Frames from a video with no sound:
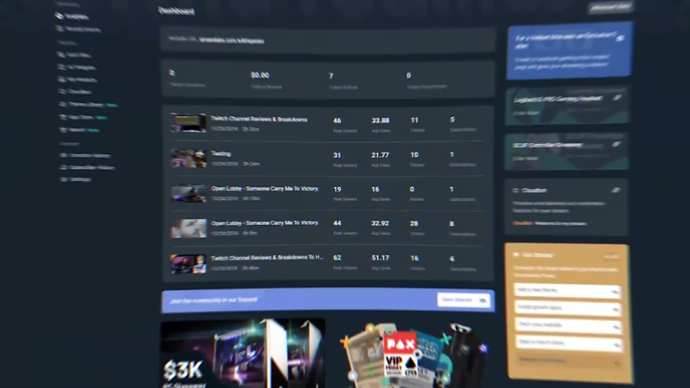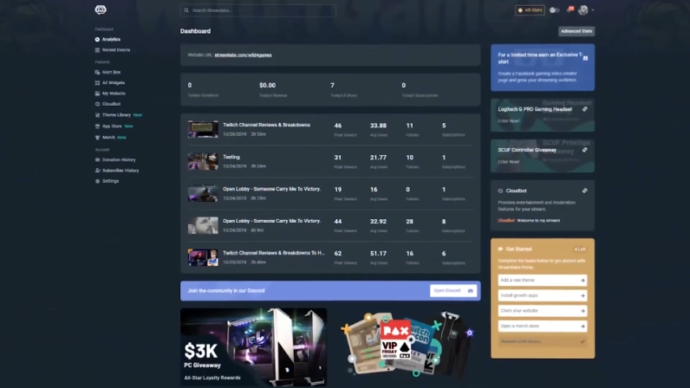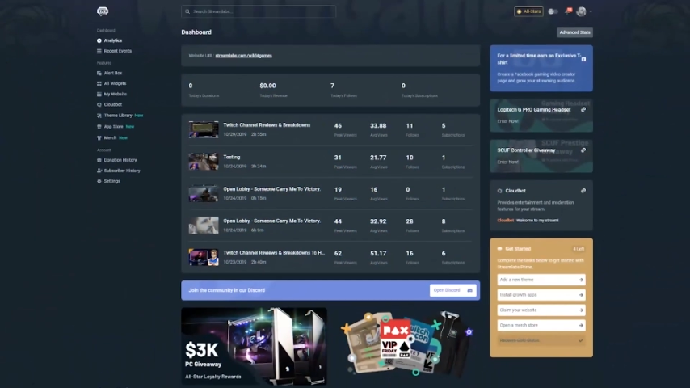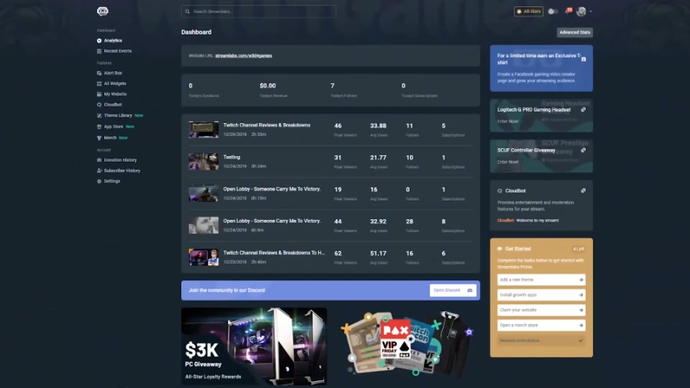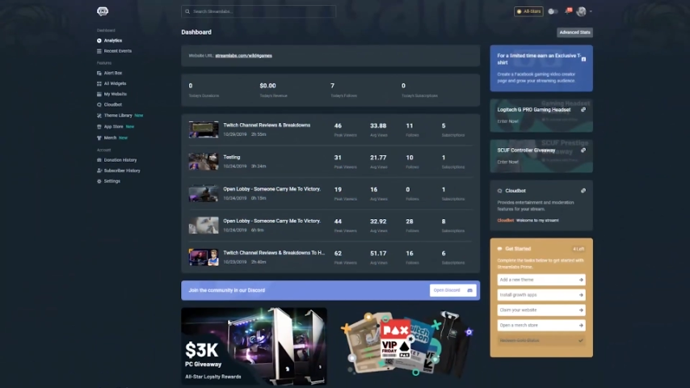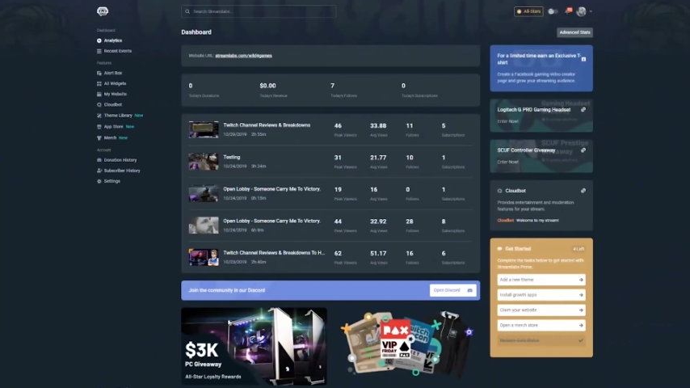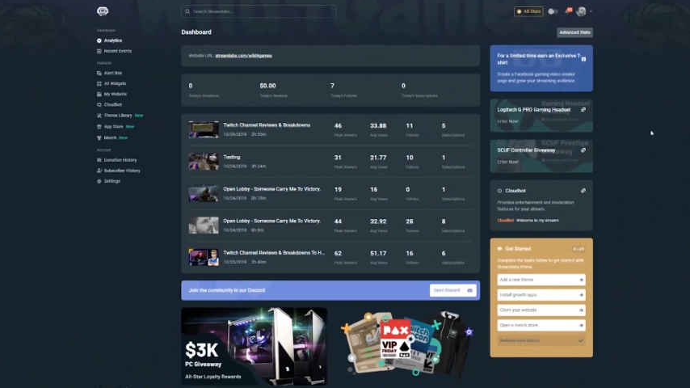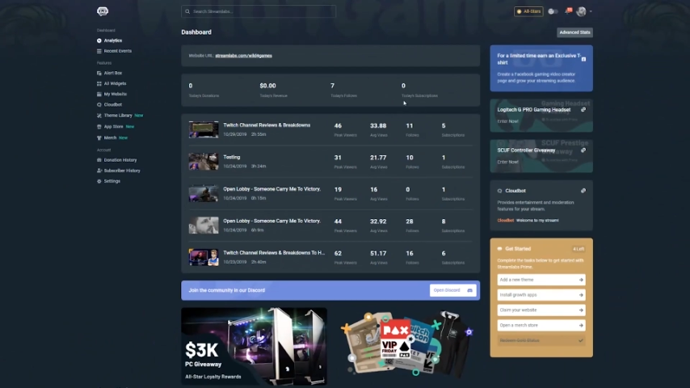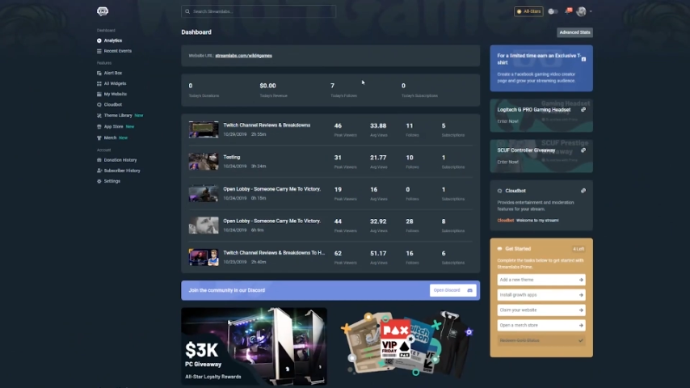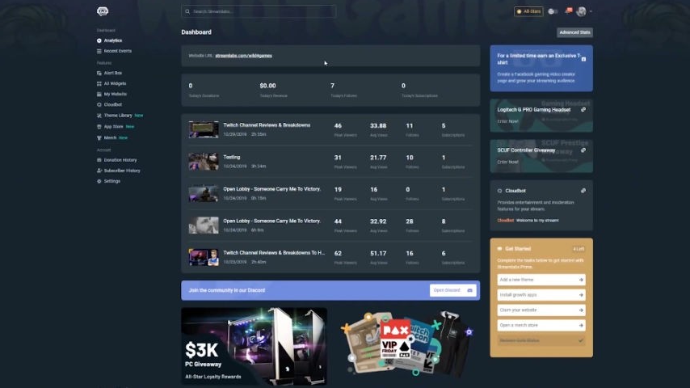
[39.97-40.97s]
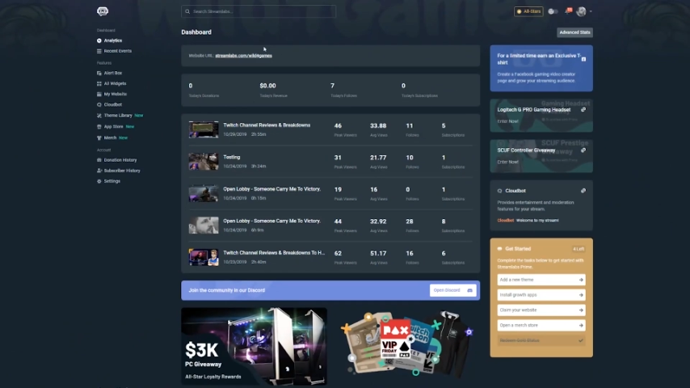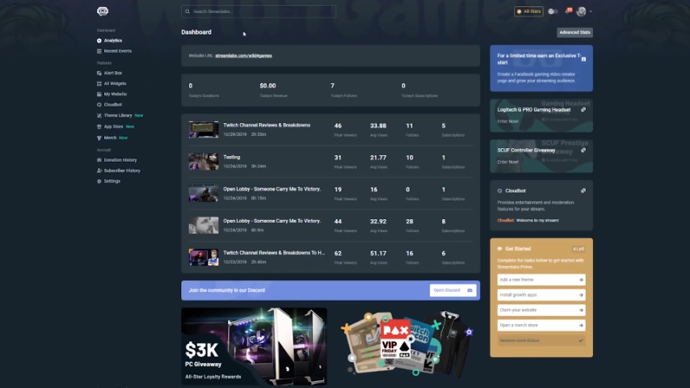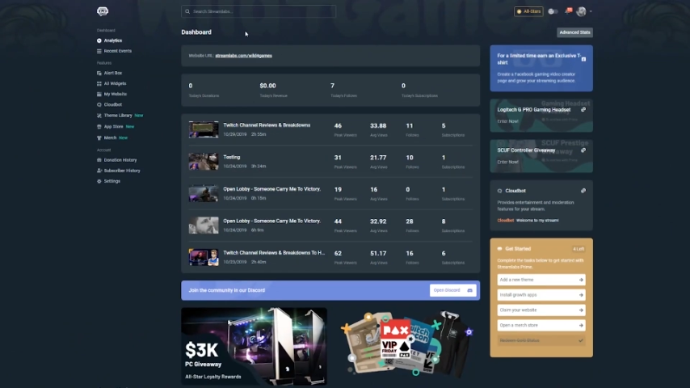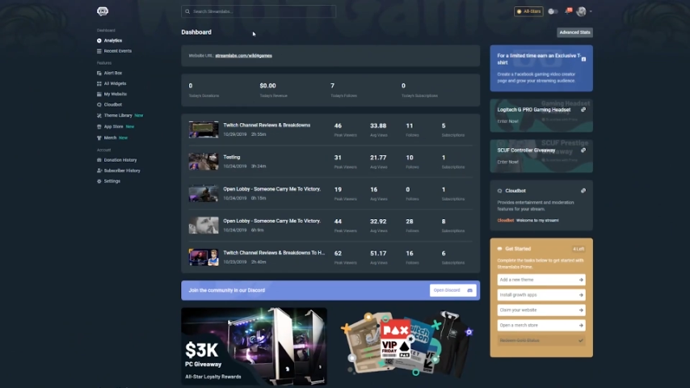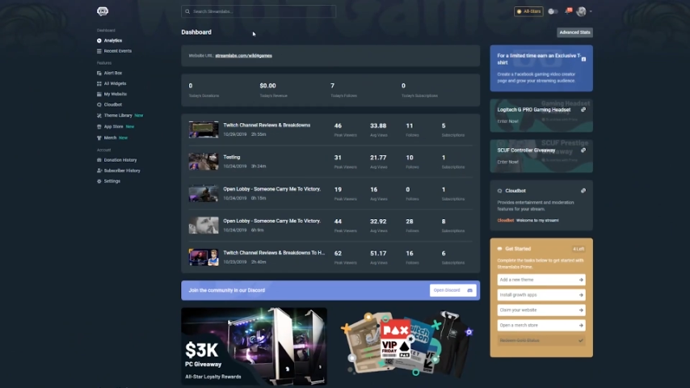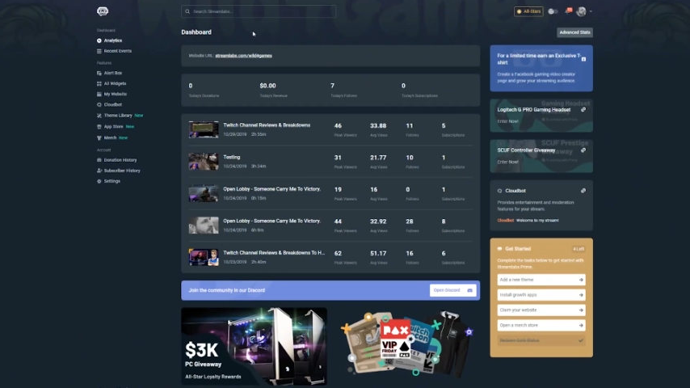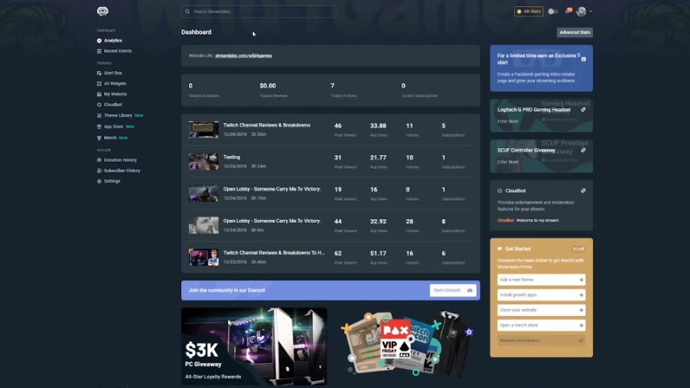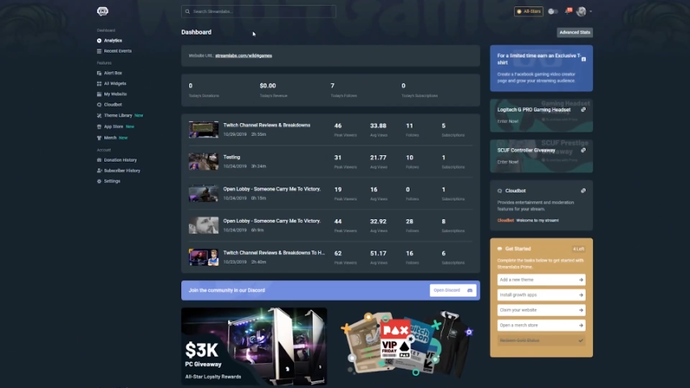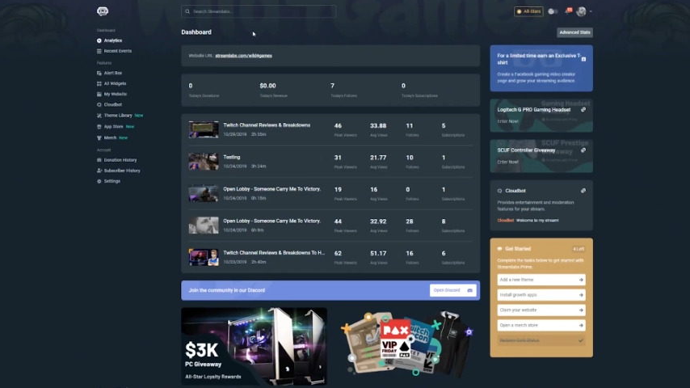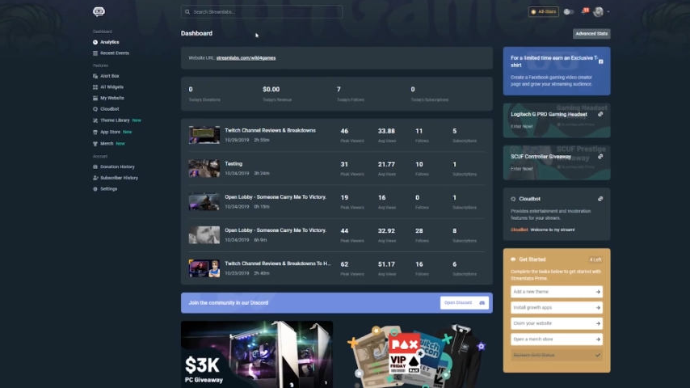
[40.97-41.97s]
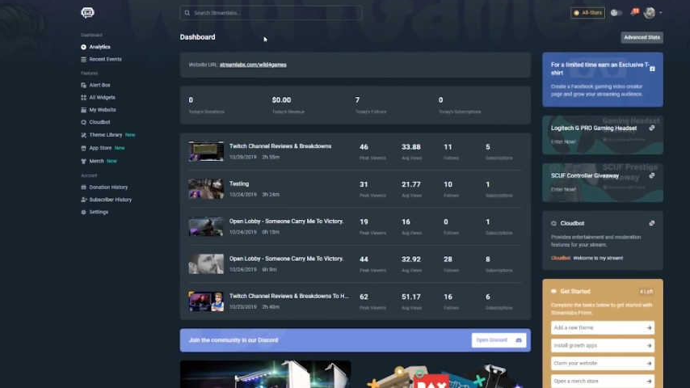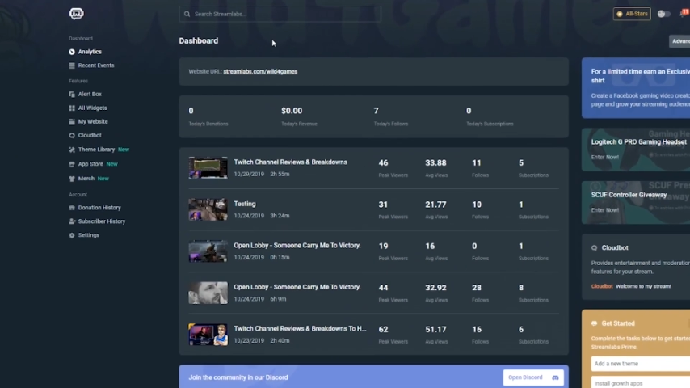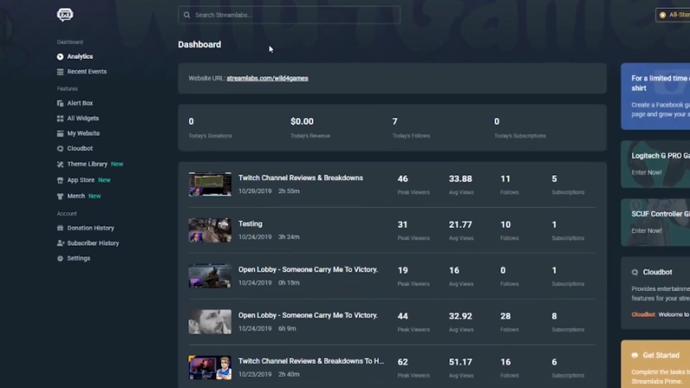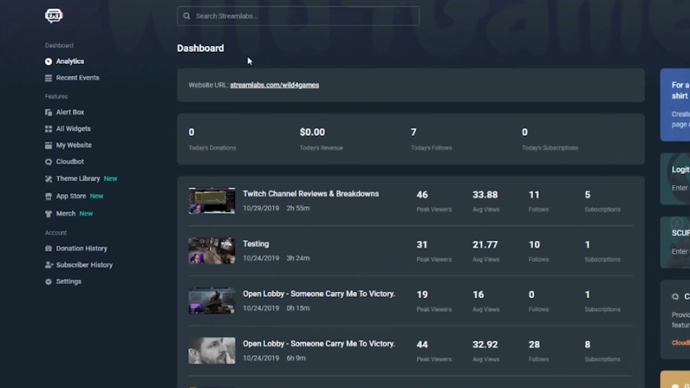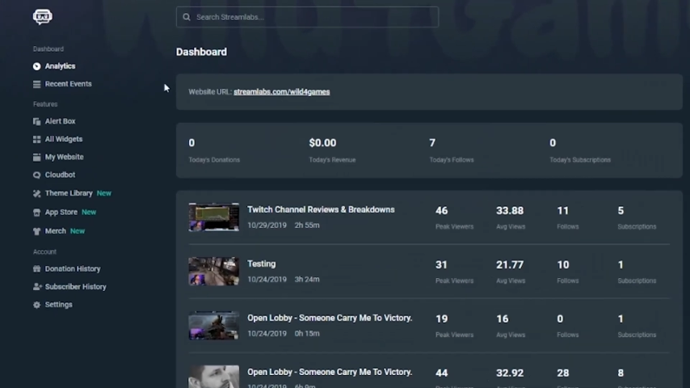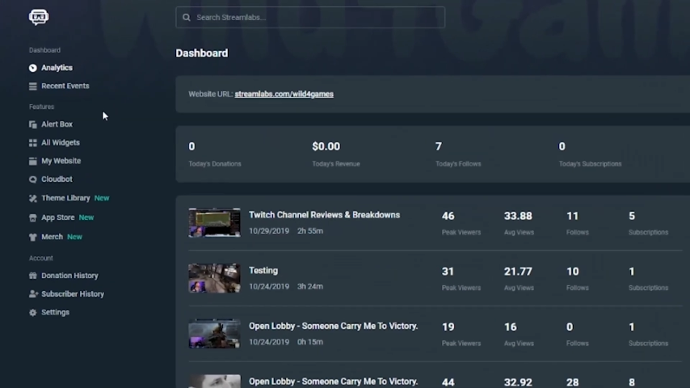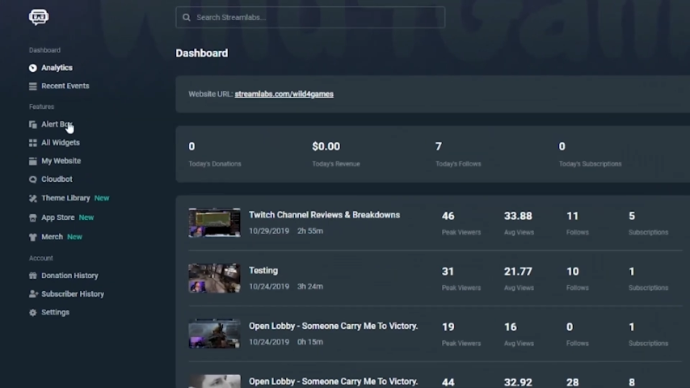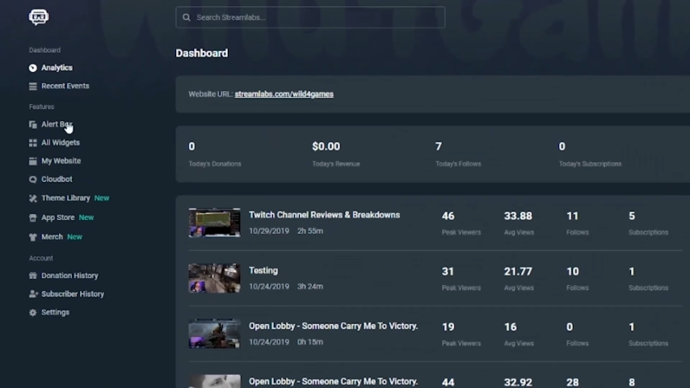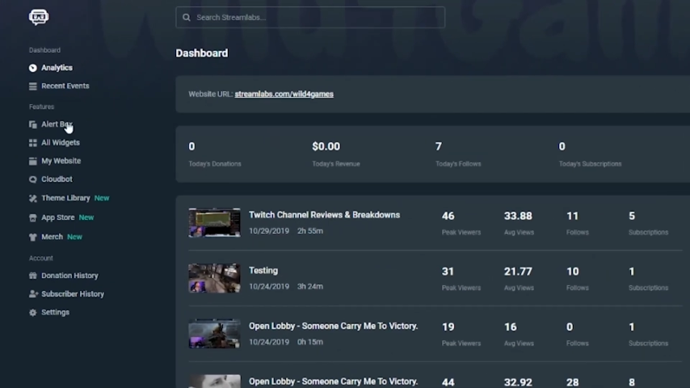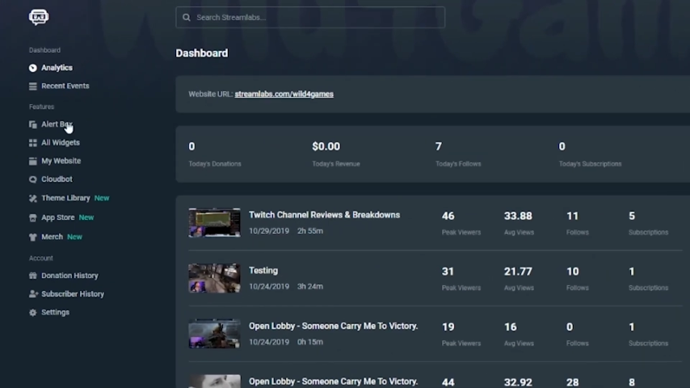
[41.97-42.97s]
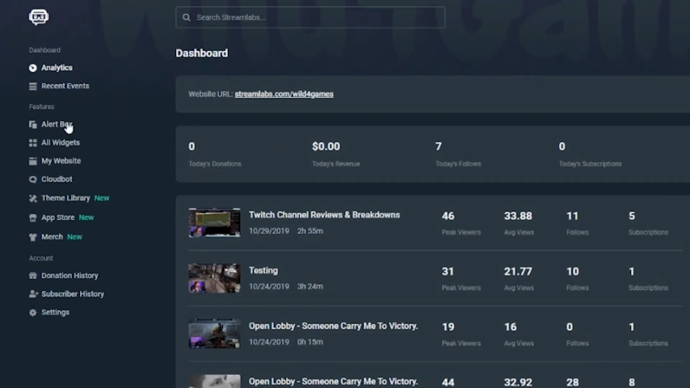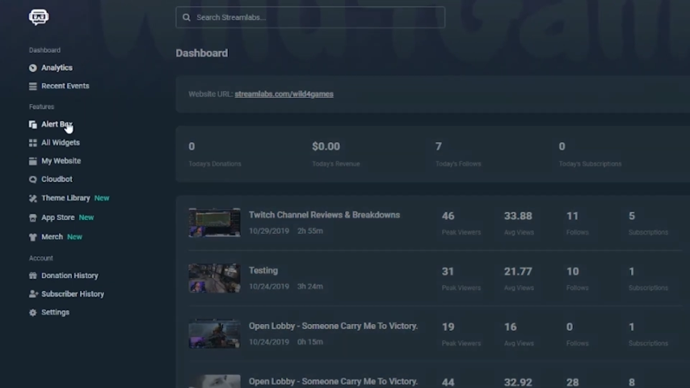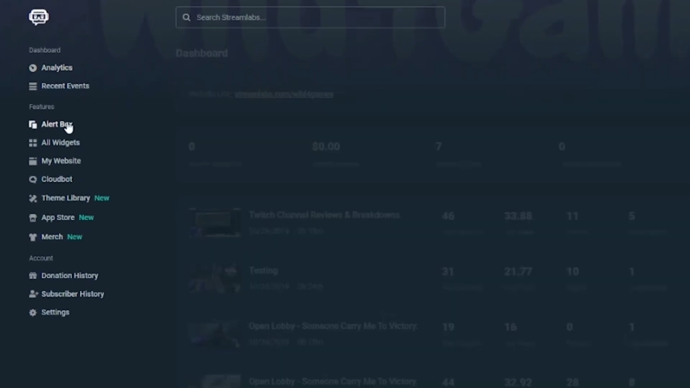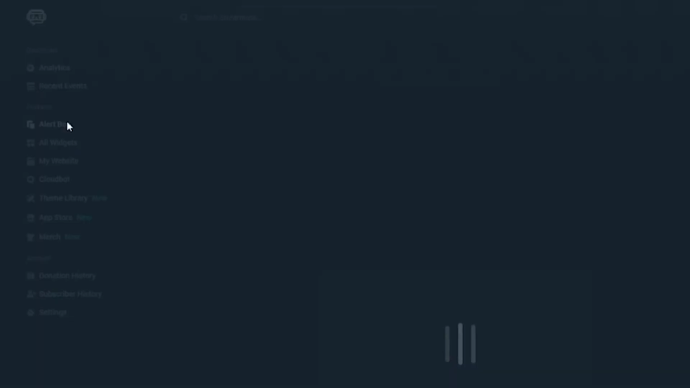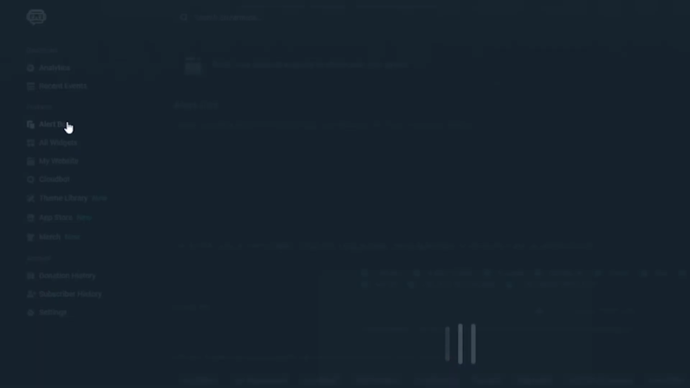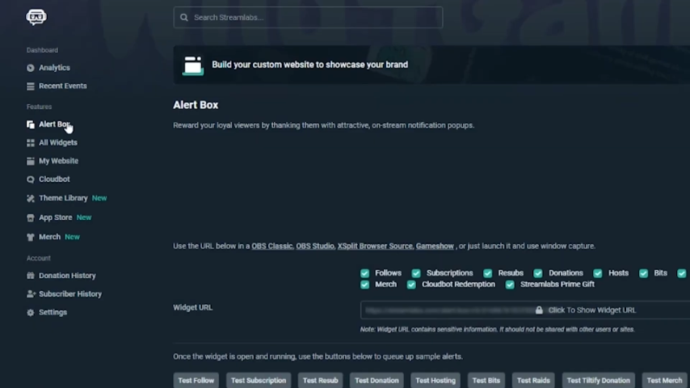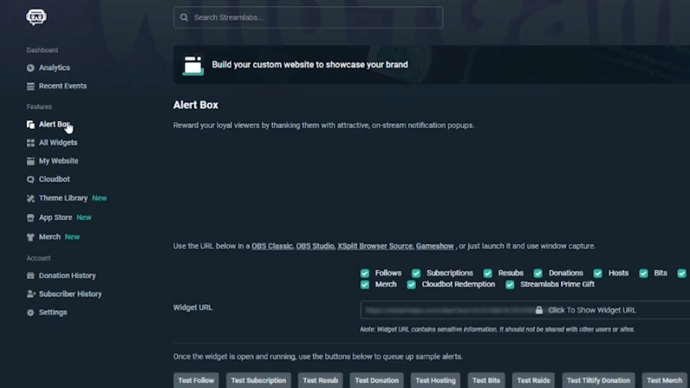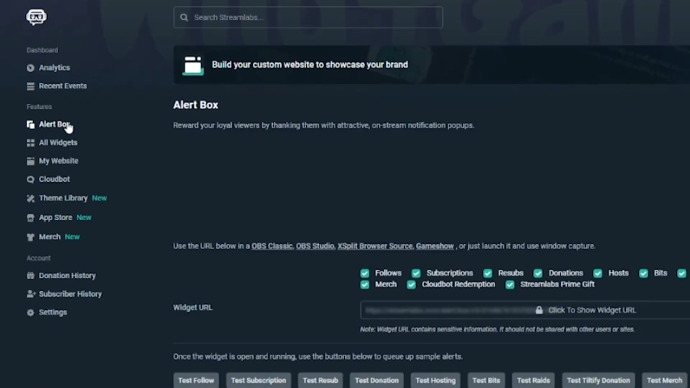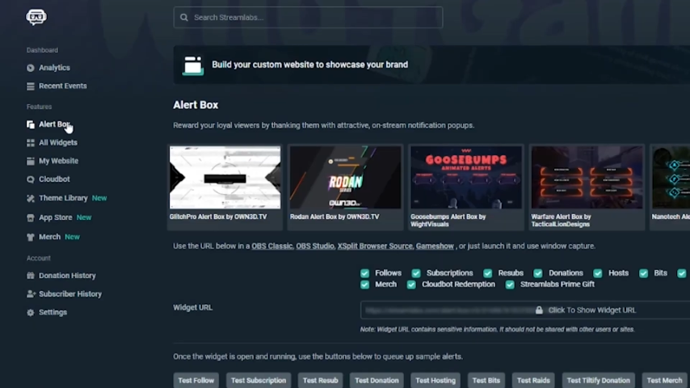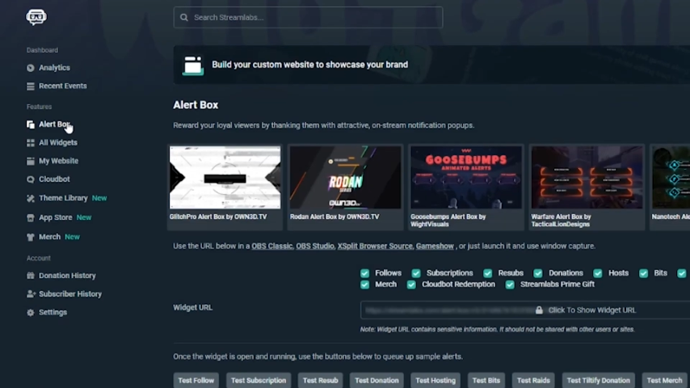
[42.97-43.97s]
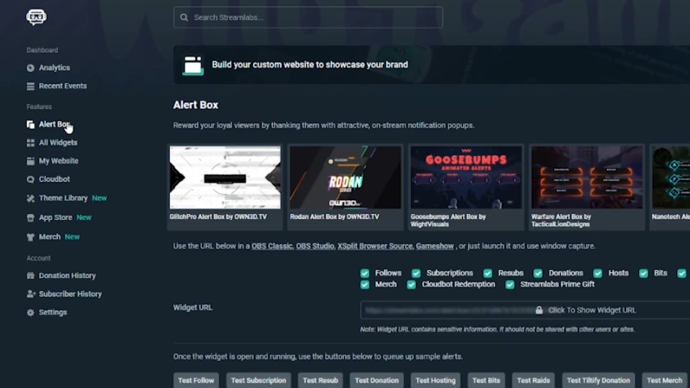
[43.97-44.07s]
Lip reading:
(no speaker visible)